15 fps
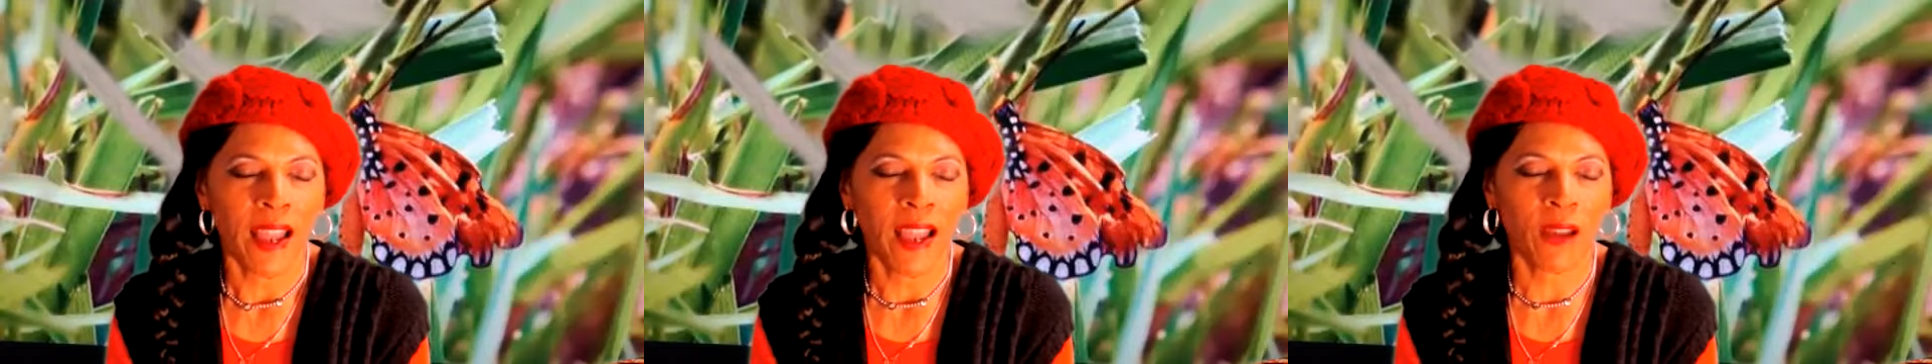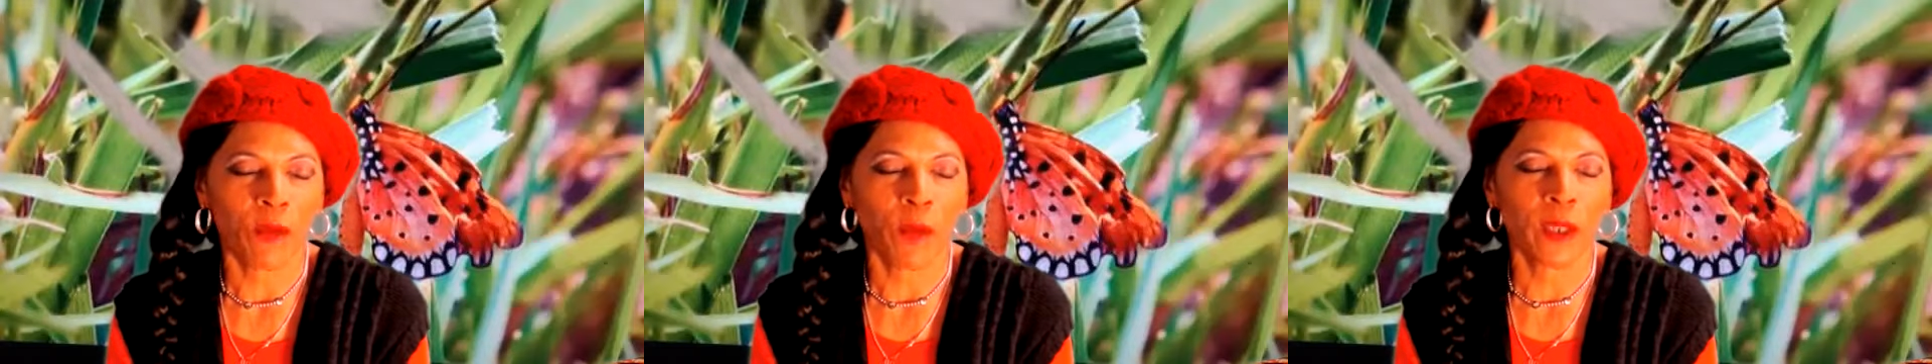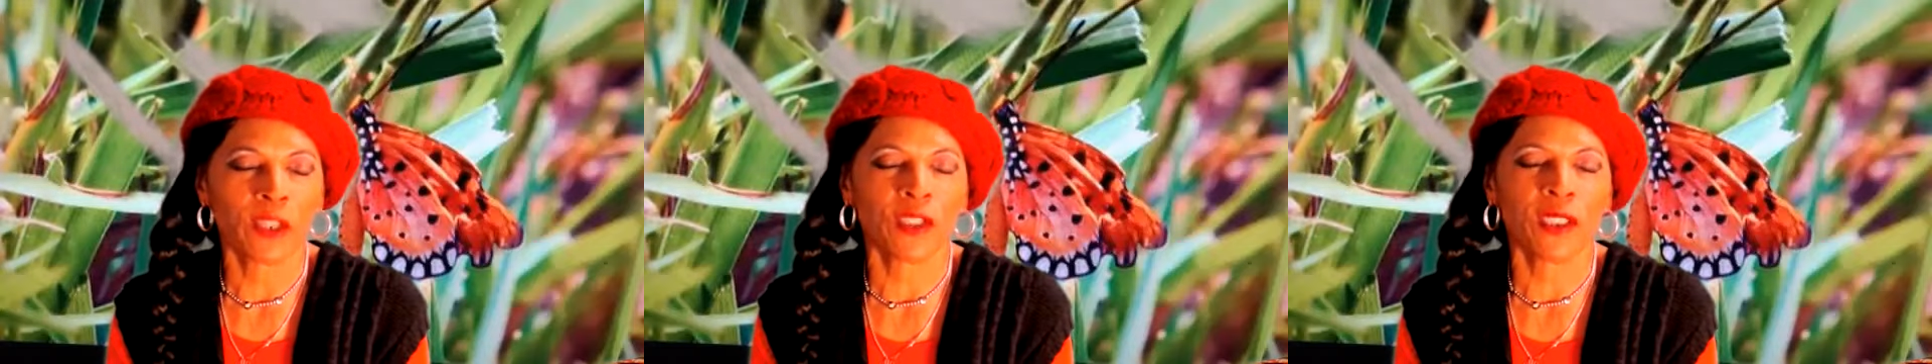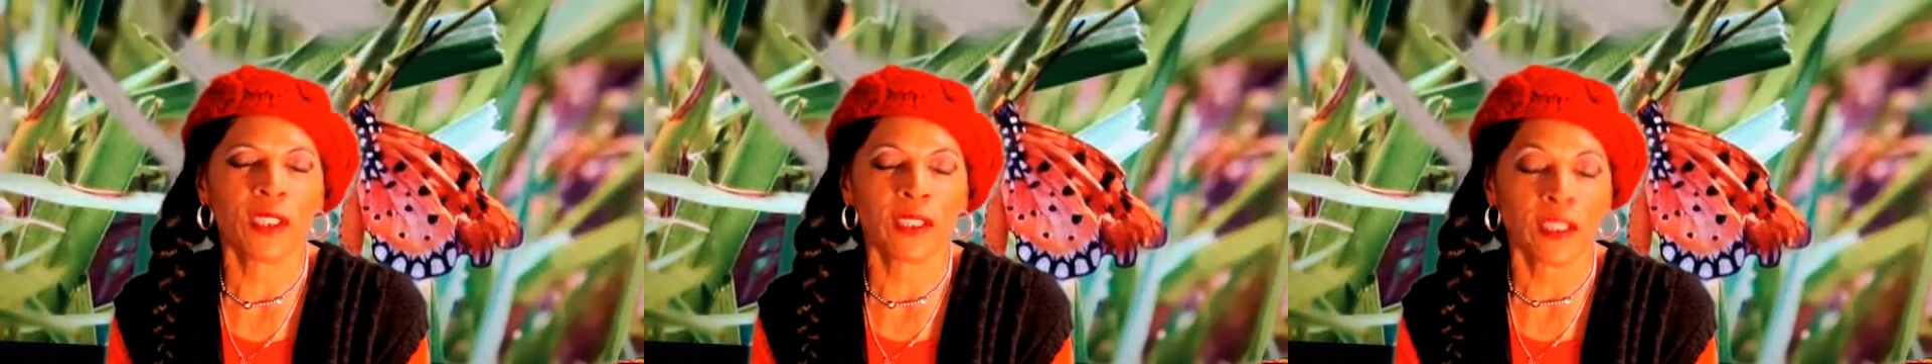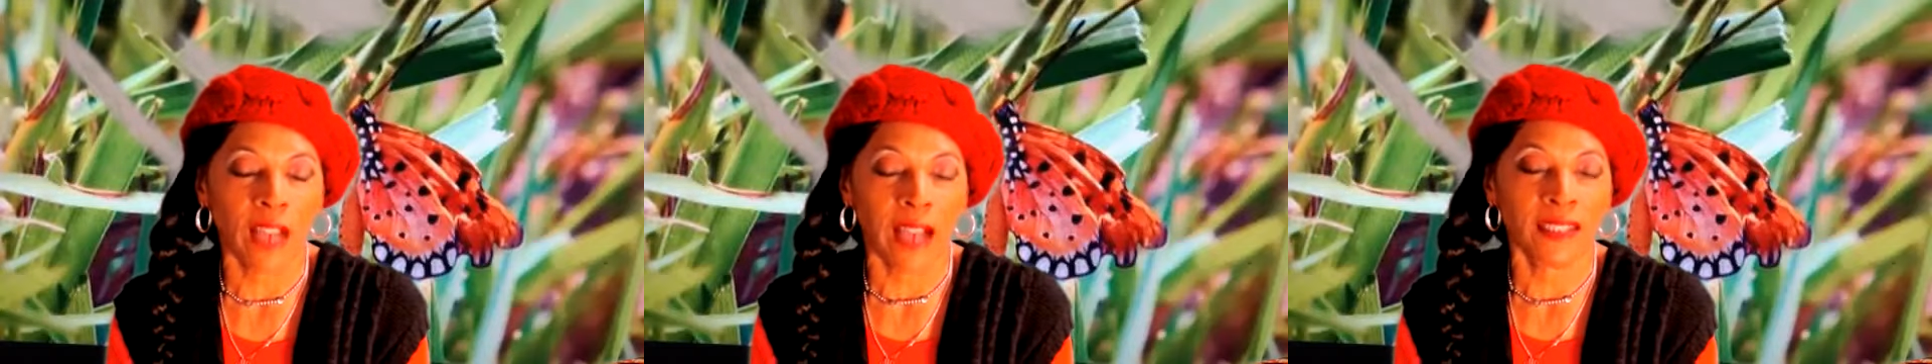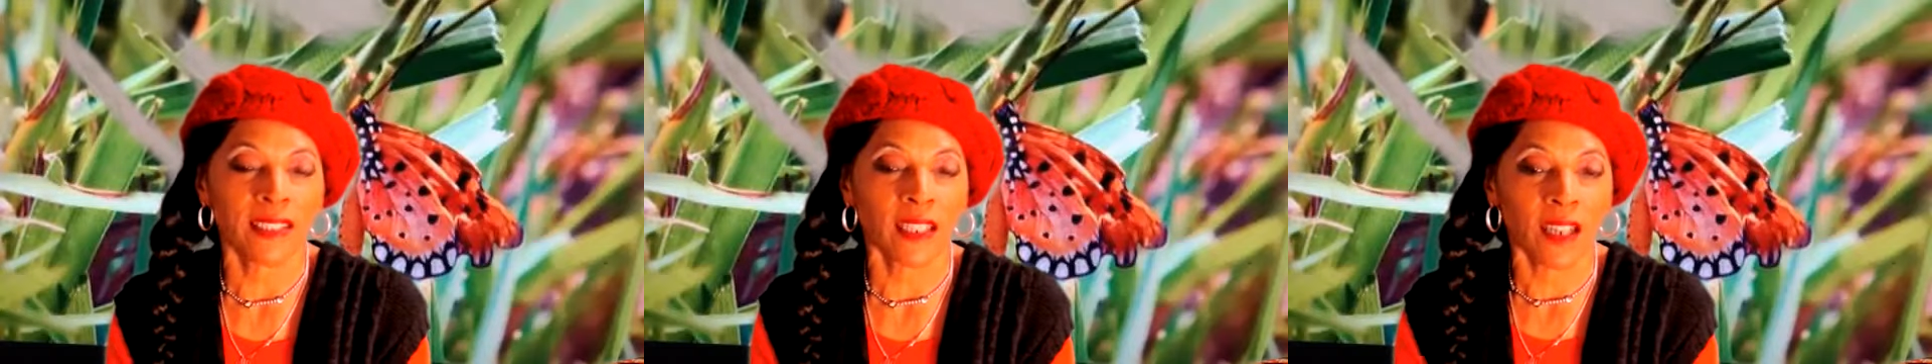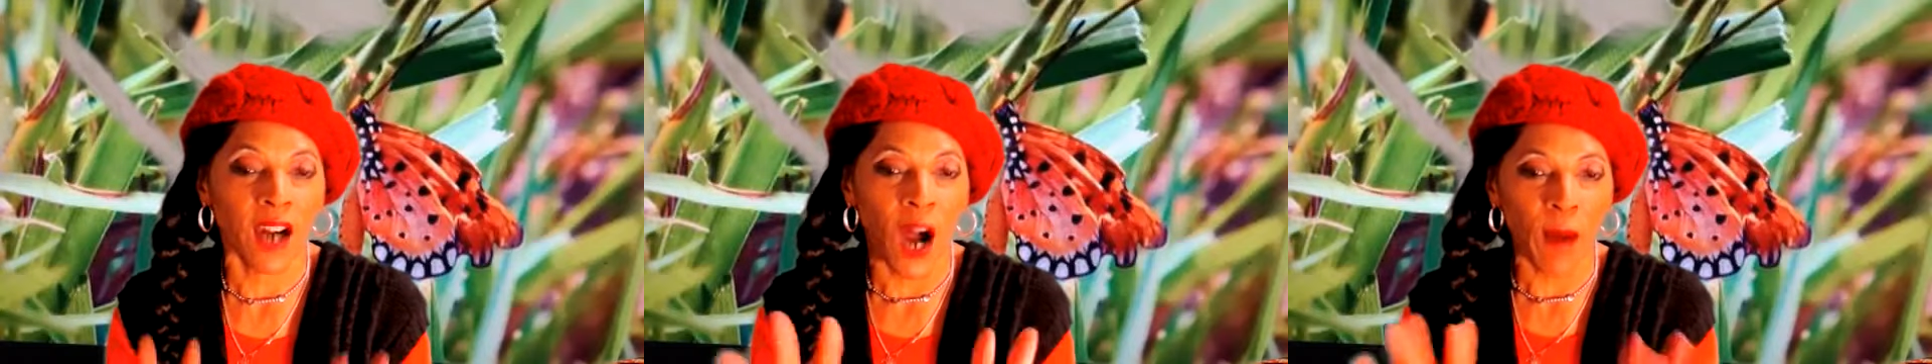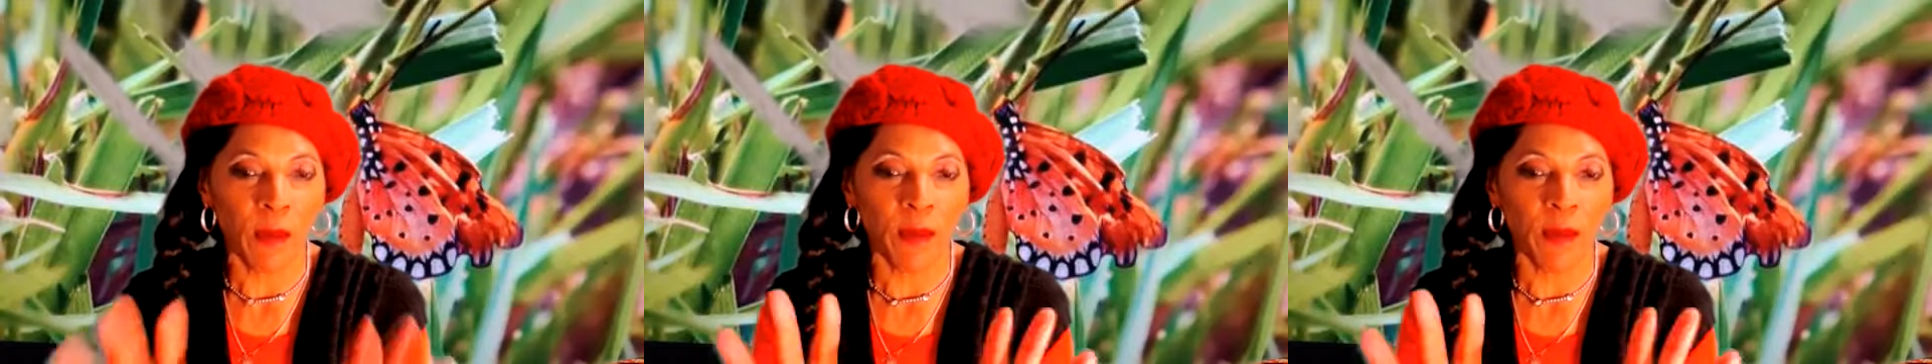And when she, I said, call